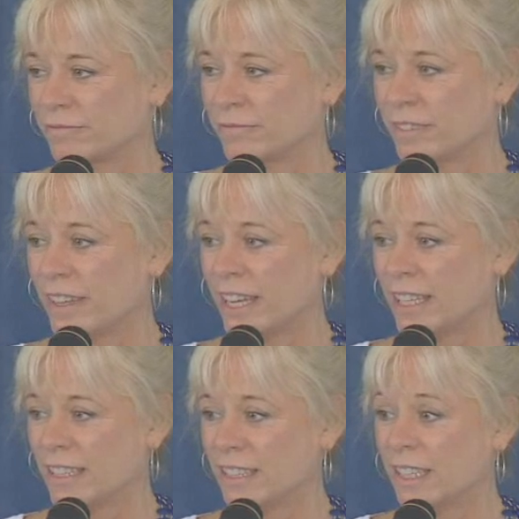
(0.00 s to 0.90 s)

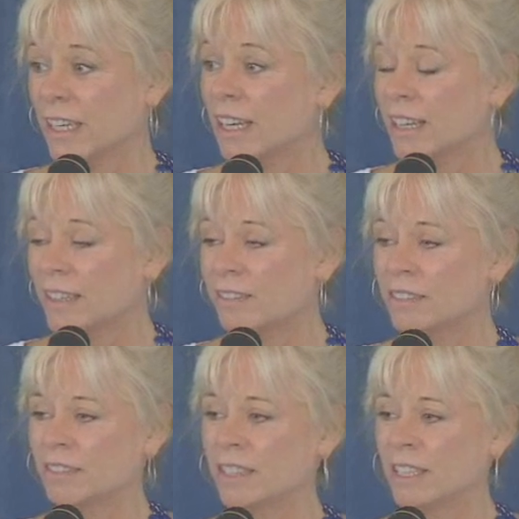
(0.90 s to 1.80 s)
That is alive
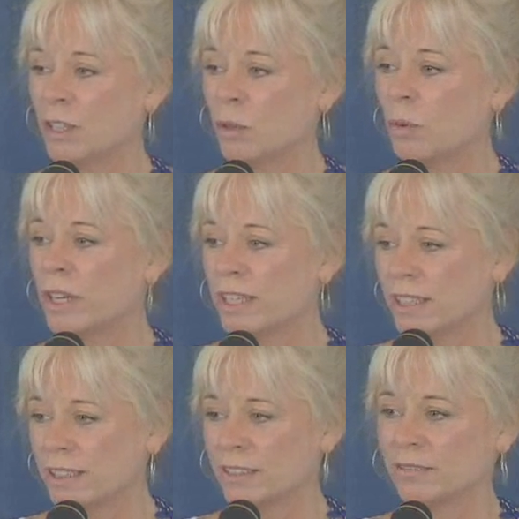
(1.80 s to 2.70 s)
and
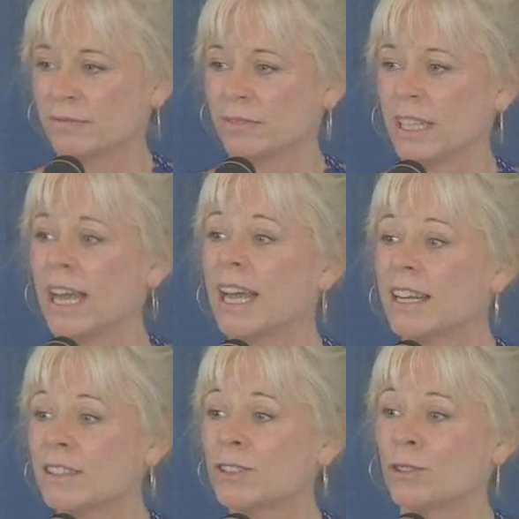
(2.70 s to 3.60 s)
awake
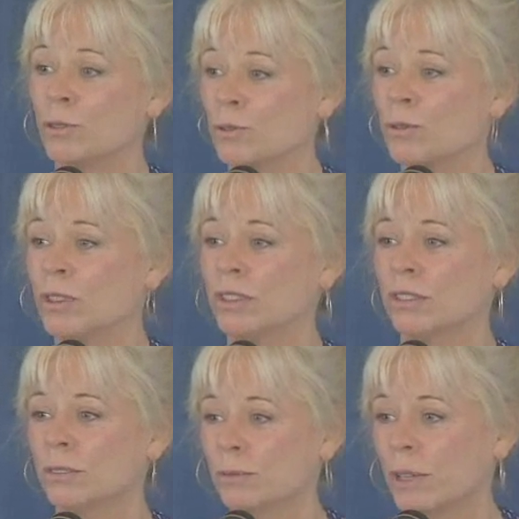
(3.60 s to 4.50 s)
as you
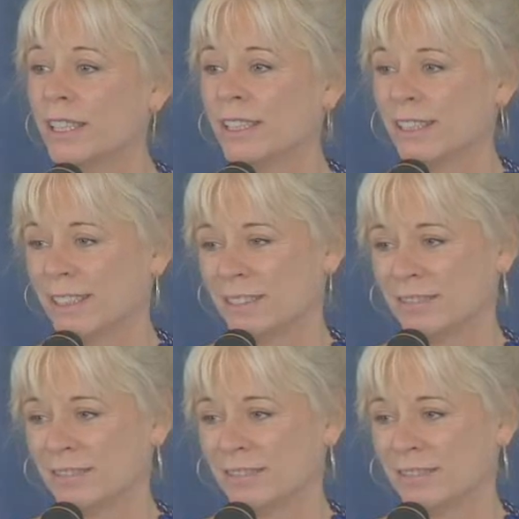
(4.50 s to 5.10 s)
right now.